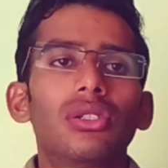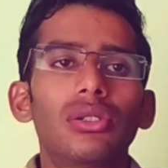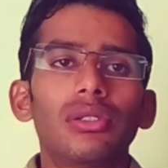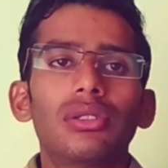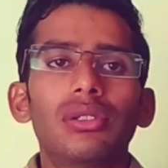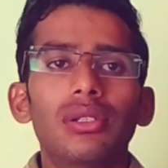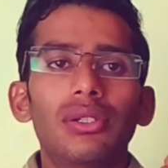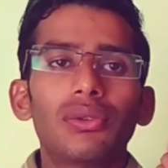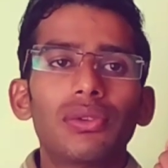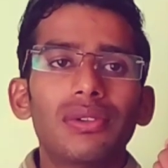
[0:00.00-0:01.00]
truth
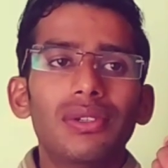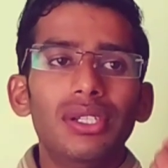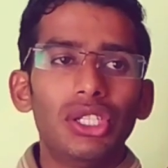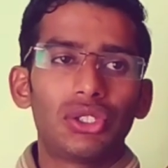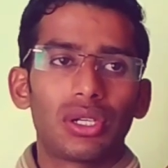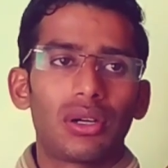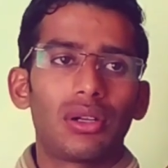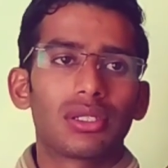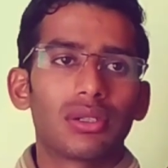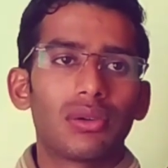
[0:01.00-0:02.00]
to nature
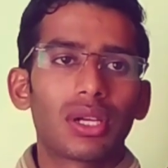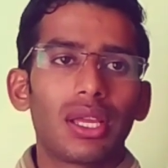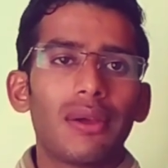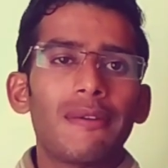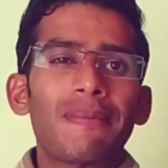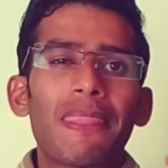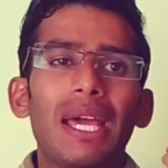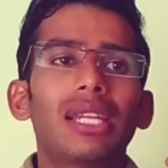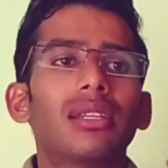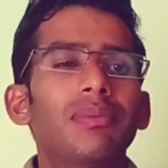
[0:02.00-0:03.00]
also okay
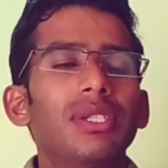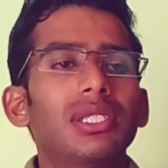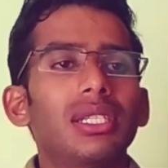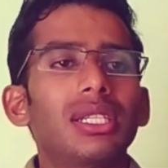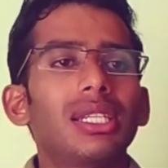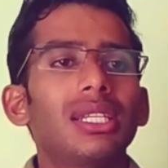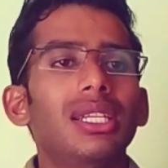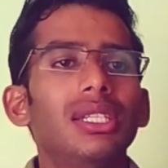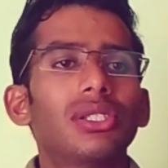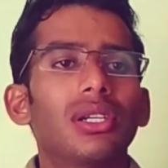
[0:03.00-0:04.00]
and representing
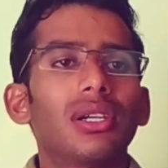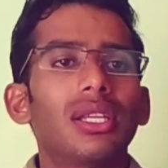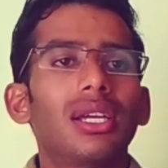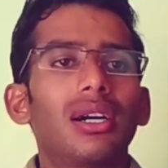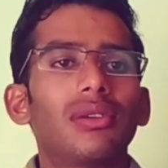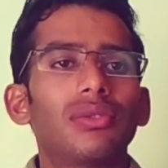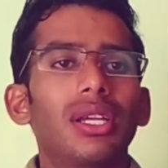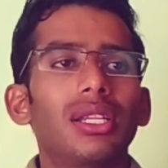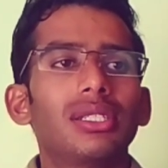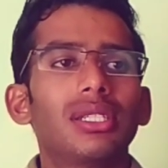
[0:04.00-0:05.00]
nature in a
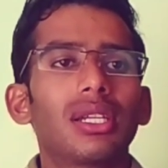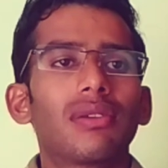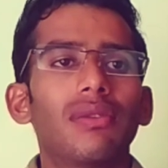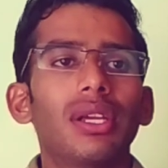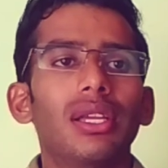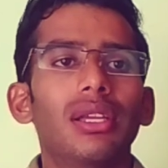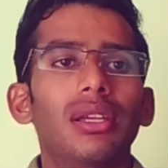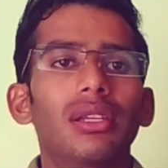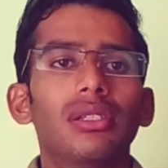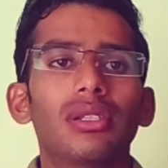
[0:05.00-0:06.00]
realistic way
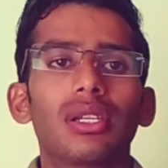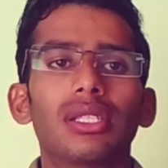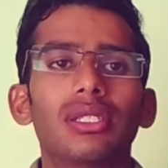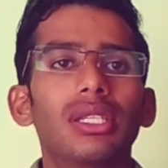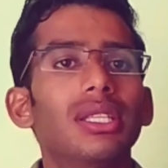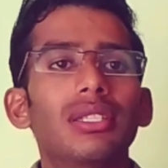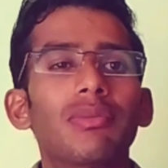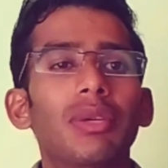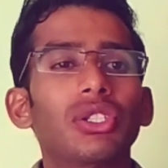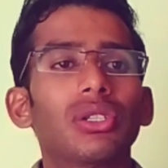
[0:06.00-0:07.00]
so you can see
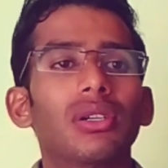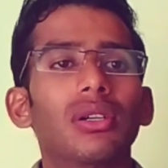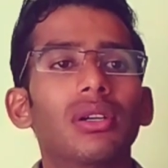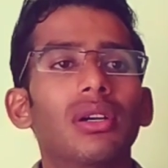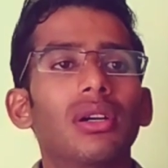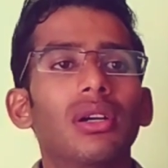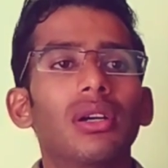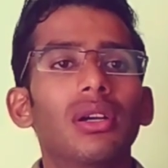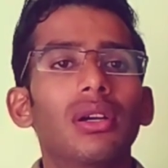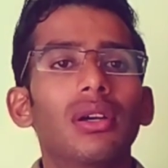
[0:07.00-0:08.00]
this picture
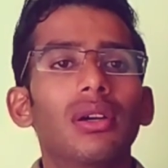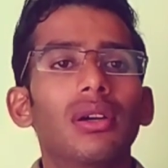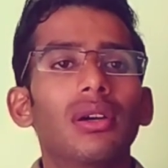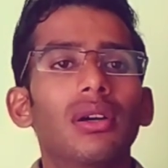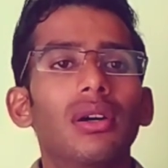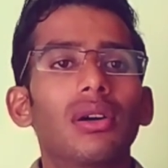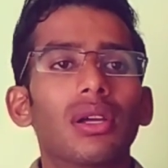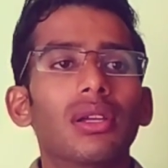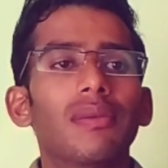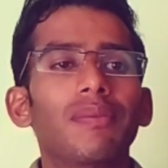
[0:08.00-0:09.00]

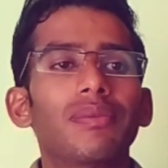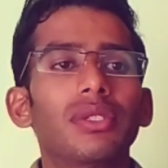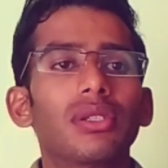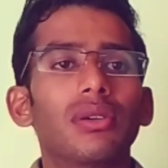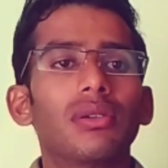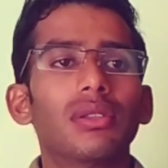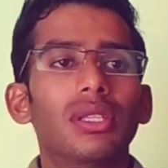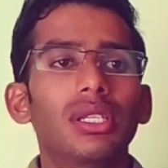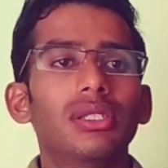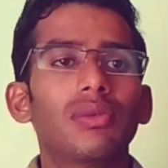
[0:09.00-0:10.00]
okay so
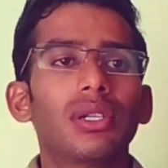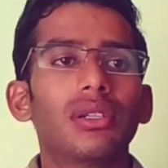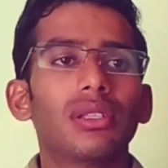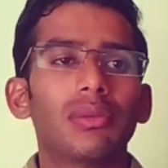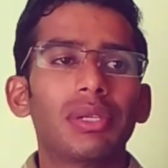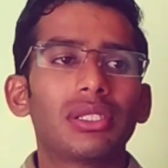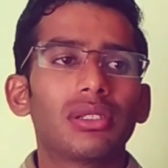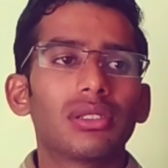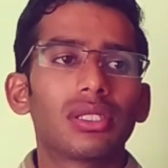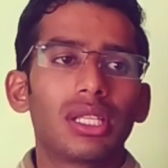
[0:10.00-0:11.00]
these were the
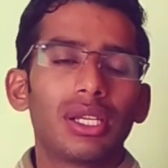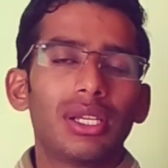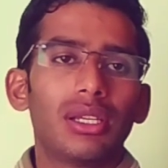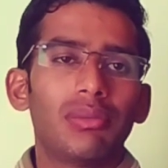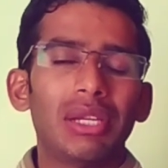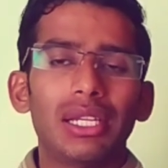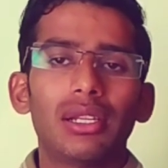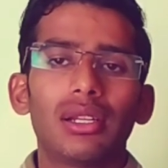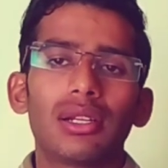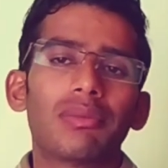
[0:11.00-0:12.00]
pictures they
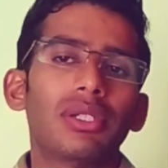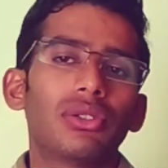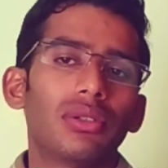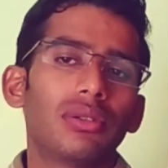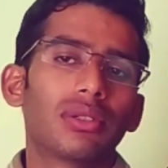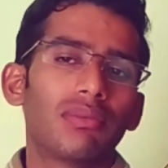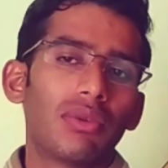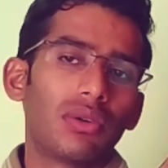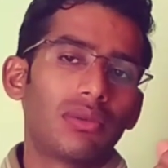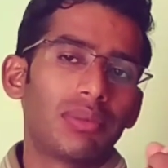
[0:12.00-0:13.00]
made let me show you some
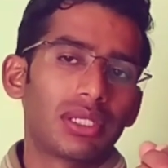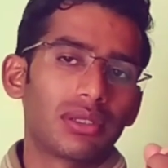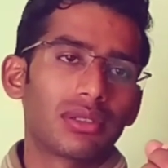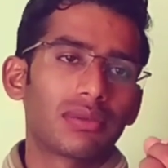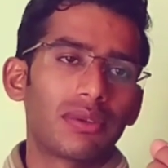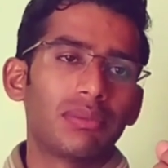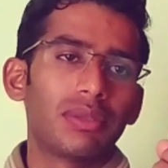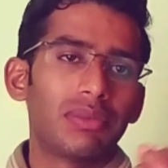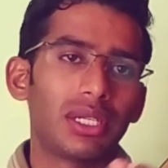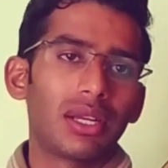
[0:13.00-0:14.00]
more pictures from
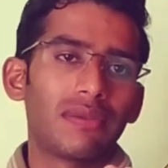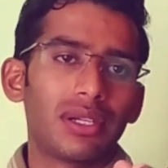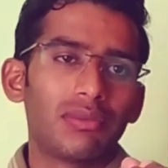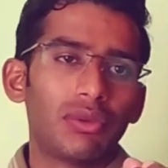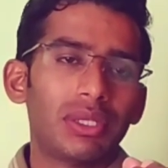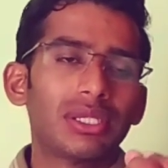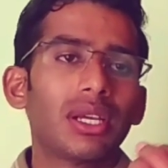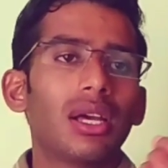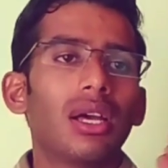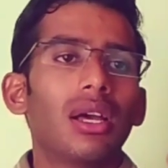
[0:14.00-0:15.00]
pre-raphaelite movements